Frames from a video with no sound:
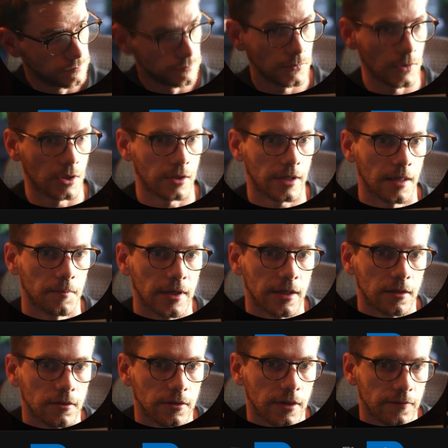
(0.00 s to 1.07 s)
your camera
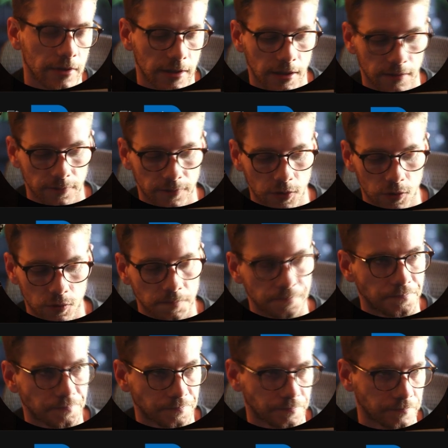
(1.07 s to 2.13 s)
angle, everything in view,
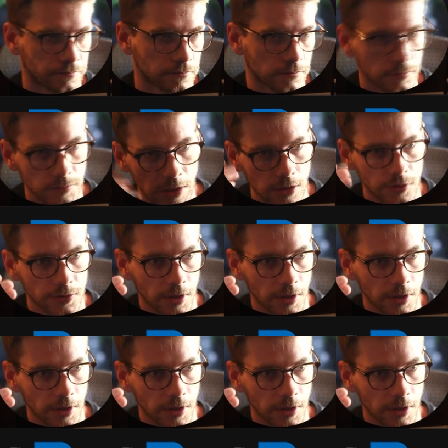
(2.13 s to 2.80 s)
there's